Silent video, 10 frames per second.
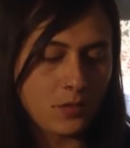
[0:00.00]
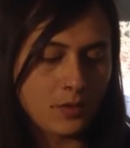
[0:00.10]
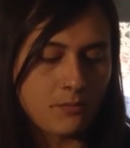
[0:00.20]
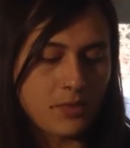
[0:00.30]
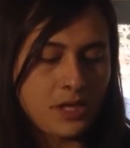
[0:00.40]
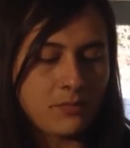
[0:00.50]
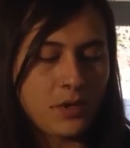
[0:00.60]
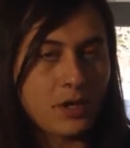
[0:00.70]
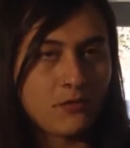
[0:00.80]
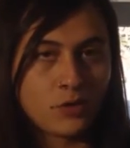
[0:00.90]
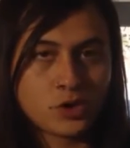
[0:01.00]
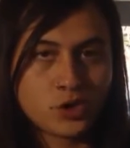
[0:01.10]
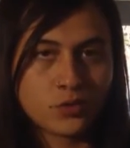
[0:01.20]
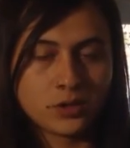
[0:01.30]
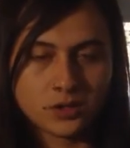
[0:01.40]
the main part of what
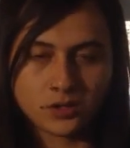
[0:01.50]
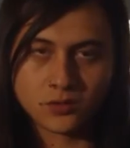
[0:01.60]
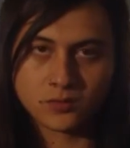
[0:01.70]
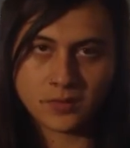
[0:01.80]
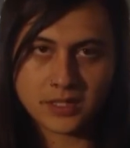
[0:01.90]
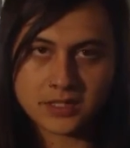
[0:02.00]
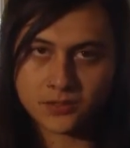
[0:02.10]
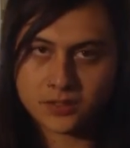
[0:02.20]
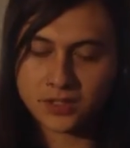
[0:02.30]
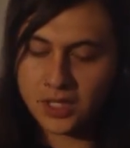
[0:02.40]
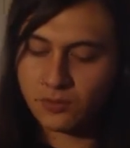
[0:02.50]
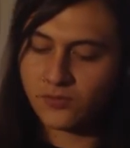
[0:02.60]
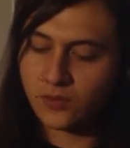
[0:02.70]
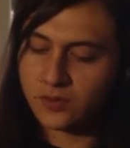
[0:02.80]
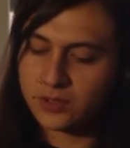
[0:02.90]
you want to do, as I was saying
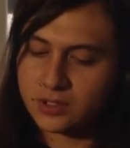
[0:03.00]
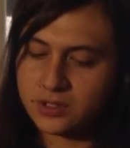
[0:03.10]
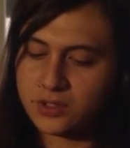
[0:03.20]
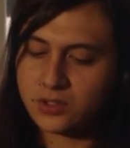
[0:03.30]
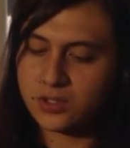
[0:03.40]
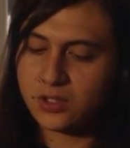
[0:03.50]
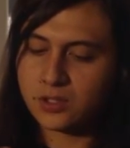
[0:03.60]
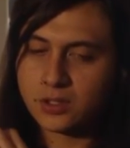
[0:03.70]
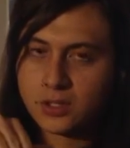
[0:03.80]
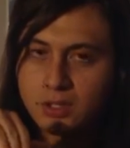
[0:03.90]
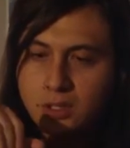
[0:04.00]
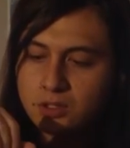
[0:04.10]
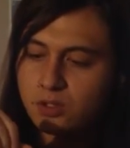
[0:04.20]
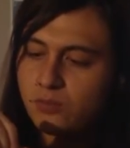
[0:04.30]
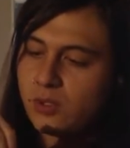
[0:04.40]
before, this is your tongue,
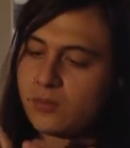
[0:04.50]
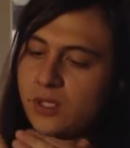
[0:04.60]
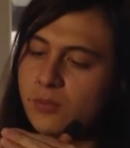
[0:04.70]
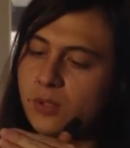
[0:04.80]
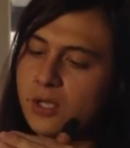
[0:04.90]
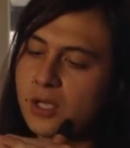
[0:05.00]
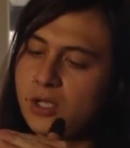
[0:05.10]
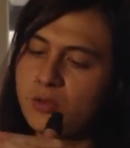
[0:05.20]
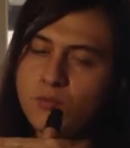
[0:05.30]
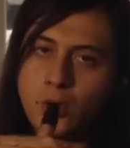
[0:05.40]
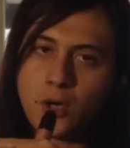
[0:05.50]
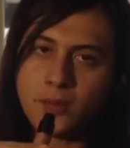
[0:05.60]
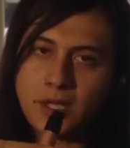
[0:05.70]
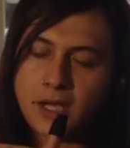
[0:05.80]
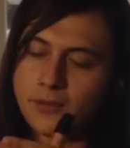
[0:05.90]
it's all popped up, and you pop
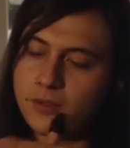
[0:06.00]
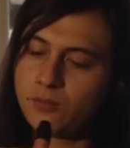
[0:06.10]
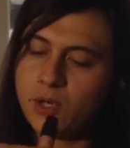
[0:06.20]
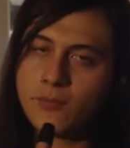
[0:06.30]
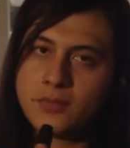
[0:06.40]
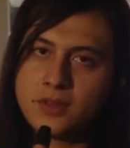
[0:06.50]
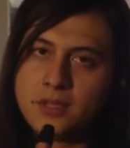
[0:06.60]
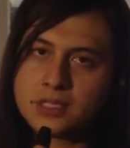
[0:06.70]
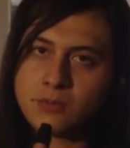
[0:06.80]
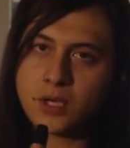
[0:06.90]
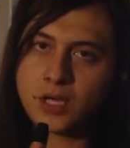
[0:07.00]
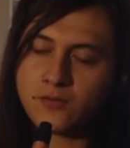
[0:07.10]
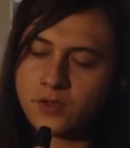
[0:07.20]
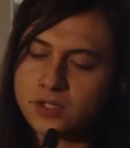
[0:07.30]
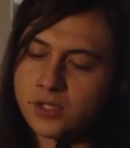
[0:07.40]
it out. You pop this part
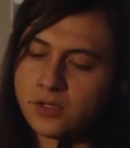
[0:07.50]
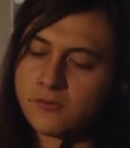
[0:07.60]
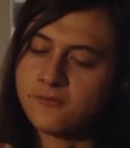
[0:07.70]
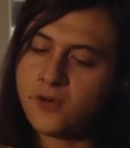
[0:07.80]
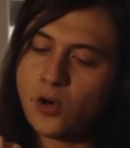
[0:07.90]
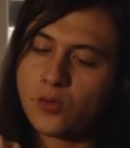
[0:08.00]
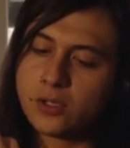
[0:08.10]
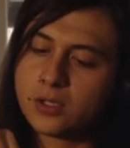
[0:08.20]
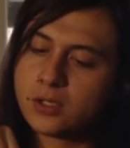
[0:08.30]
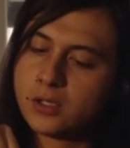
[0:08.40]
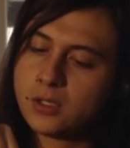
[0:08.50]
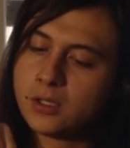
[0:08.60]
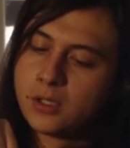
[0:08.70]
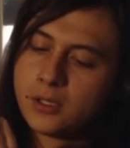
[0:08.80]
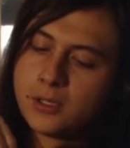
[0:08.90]
of your tongue forward.
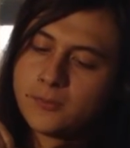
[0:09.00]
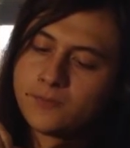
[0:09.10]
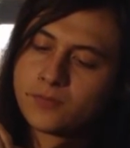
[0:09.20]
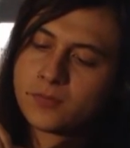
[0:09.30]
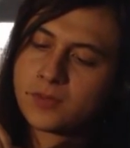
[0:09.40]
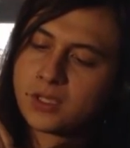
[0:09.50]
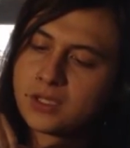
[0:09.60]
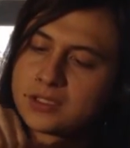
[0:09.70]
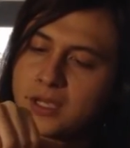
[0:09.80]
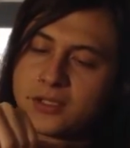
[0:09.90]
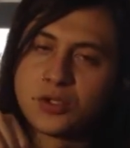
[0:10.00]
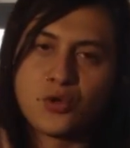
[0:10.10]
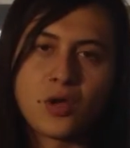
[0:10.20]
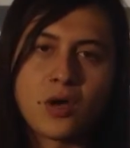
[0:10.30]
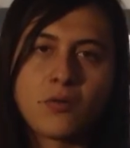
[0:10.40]
It's hard to
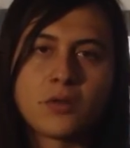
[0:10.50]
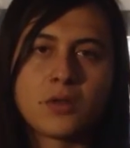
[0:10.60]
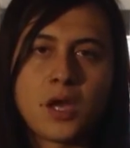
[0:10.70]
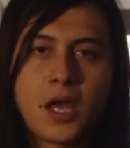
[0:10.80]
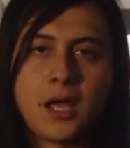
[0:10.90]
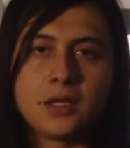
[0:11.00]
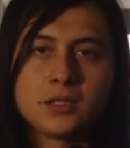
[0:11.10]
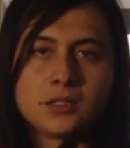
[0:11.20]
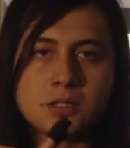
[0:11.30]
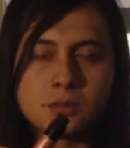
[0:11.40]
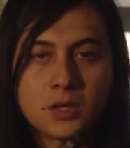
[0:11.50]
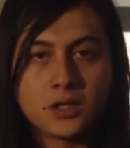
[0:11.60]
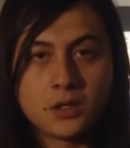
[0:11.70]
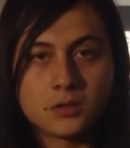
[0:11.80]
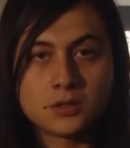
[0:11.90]
do that with a hand because these are my
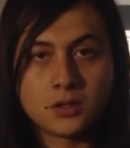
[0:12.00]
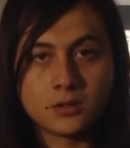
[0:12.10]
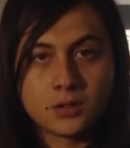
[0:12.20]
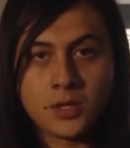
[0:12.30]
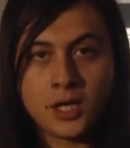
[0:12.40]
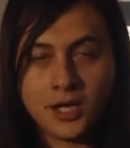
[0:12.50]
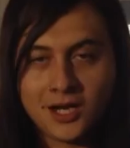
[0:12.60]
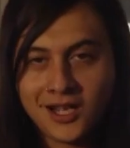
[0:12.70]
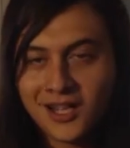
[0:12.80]
knuckles, you know what I mean?